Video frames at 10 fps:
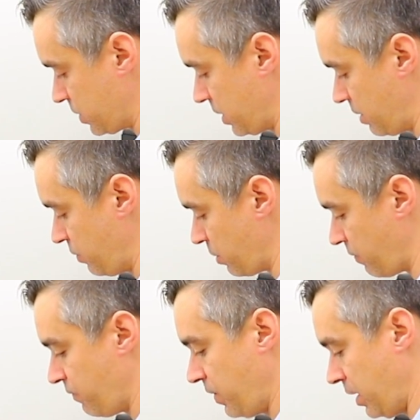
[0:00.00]
to give you a
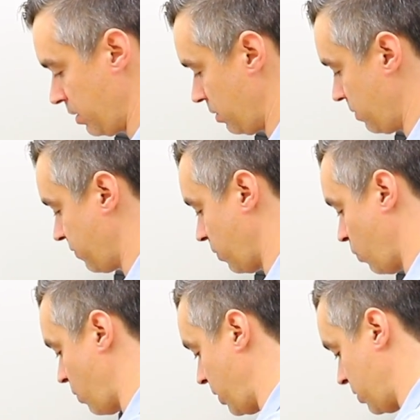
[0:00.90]
feel for
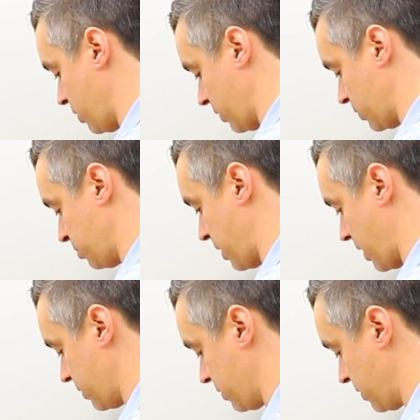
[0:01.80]
what we could
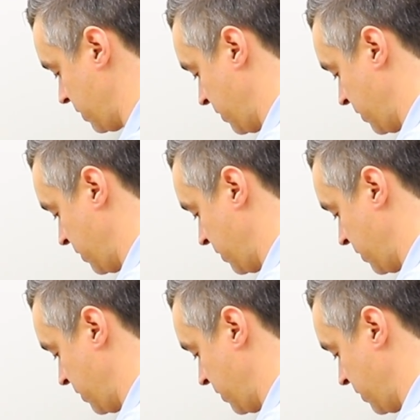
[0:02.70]
expect.